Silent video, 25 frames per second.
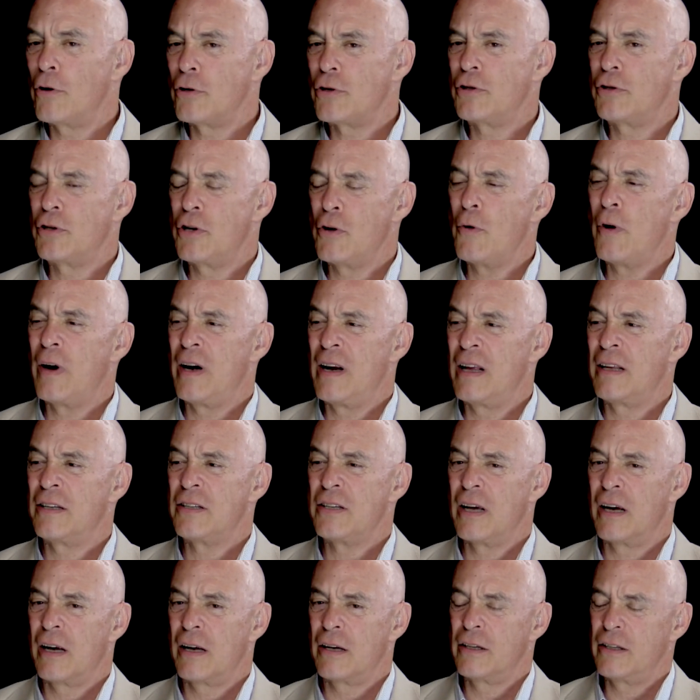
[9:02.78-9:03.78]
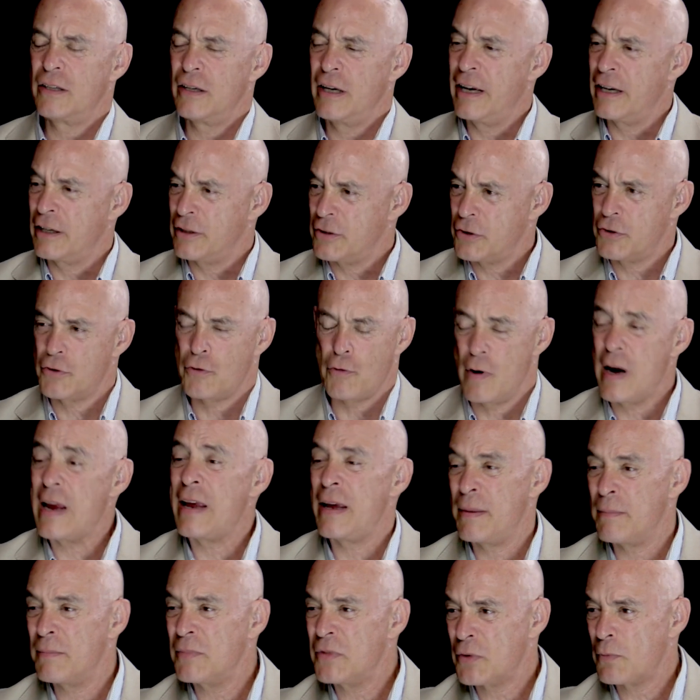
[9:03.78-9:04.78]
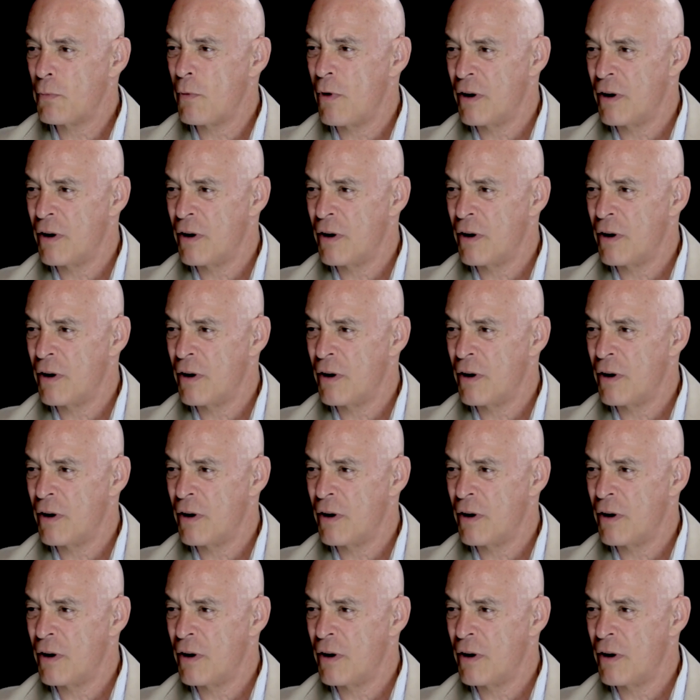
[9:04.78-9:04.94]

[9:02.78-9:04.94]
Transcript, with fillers: pushed to its extremes,